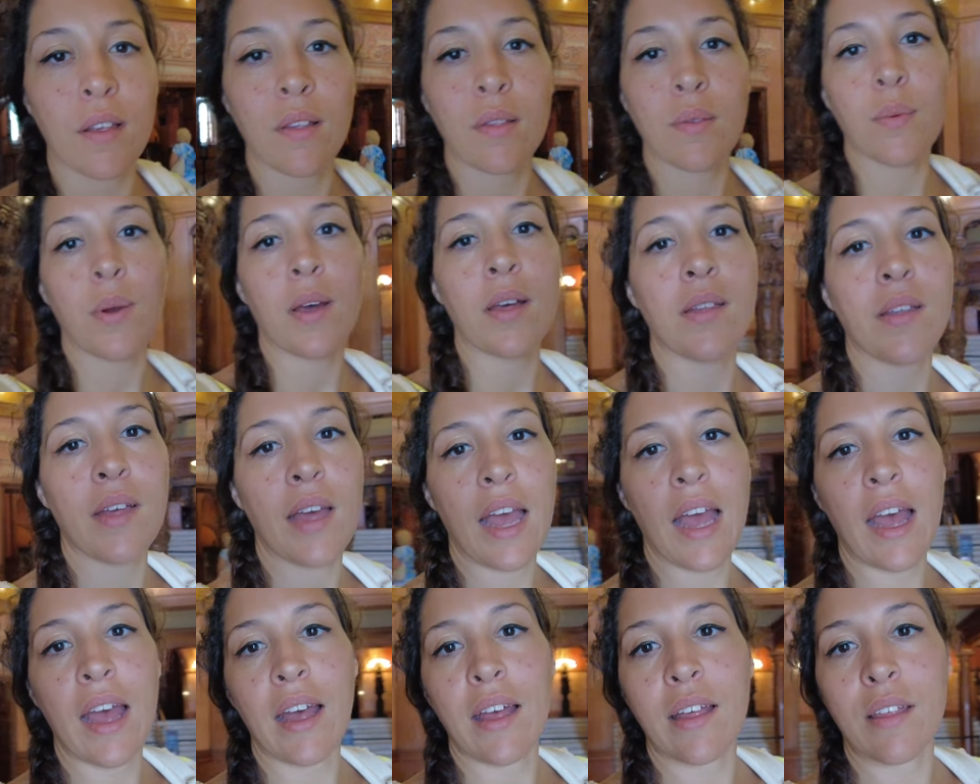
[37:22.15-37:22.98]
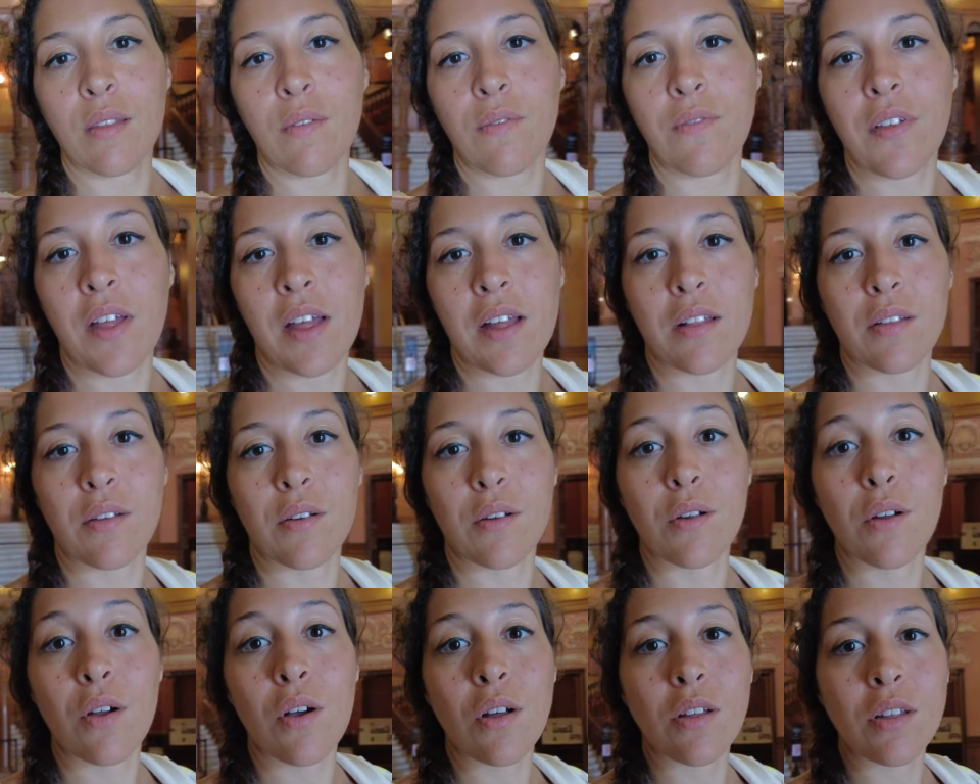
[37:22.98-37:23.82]
as well as
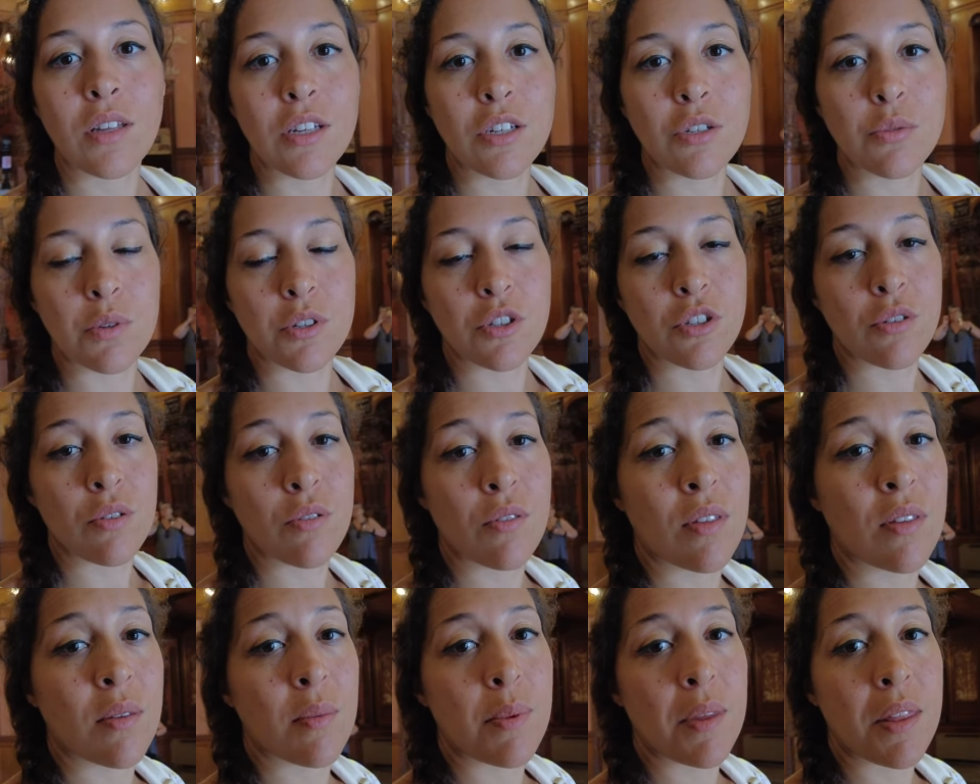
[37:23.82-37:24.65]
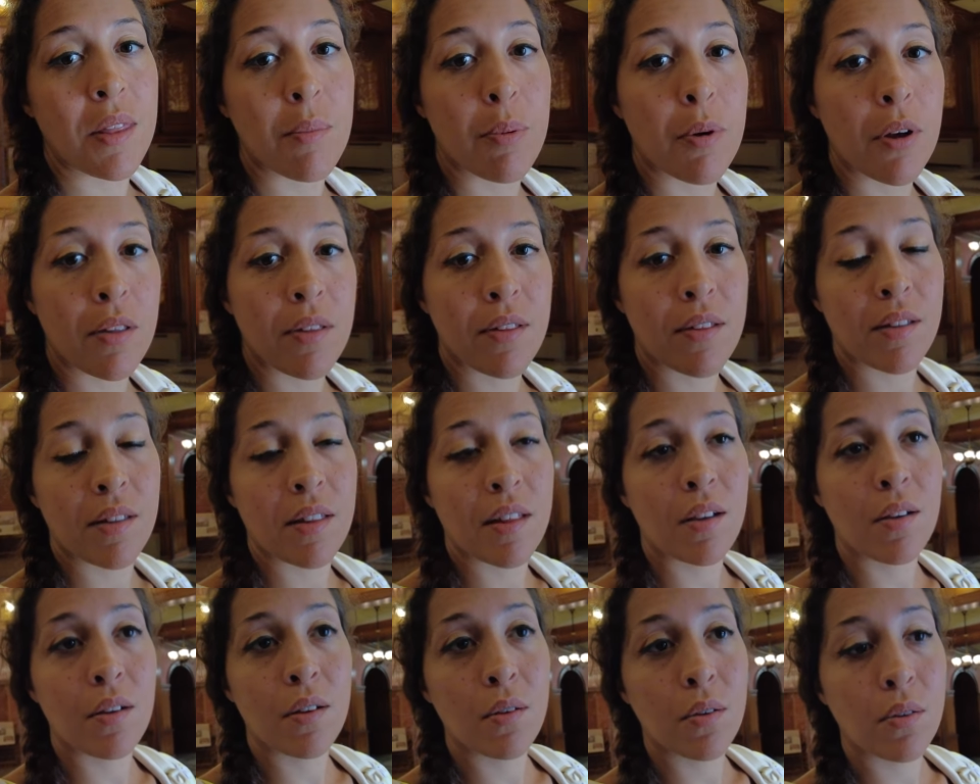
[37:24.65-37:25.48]
Flagler College, which used to be the Ponce de
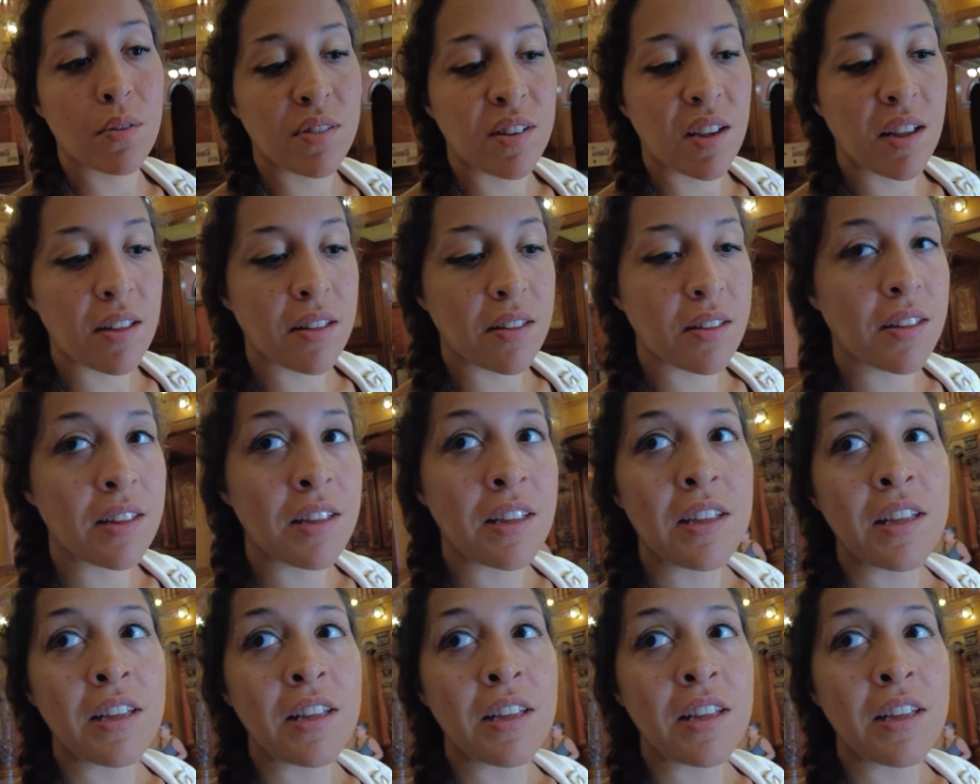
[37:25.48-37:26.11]
Leon Hotel.